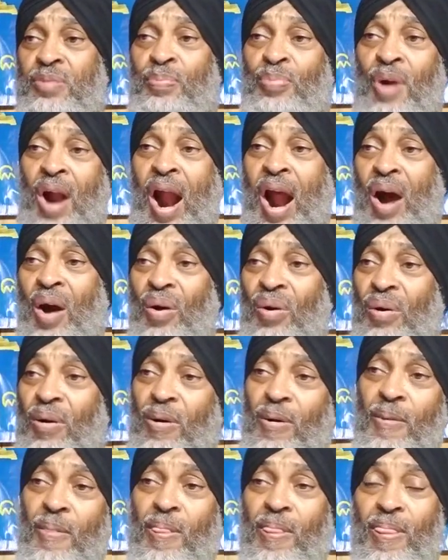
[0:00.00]
brow.
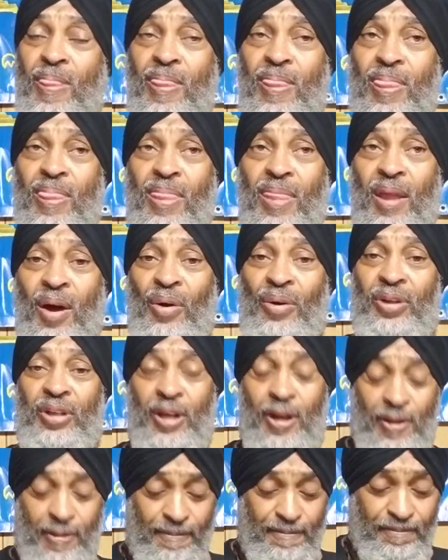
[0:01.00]

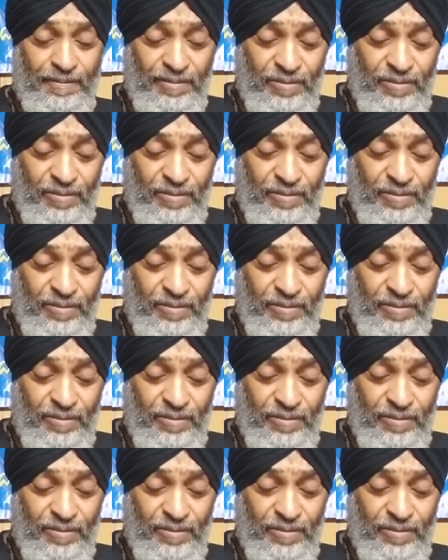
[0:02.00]
Okay?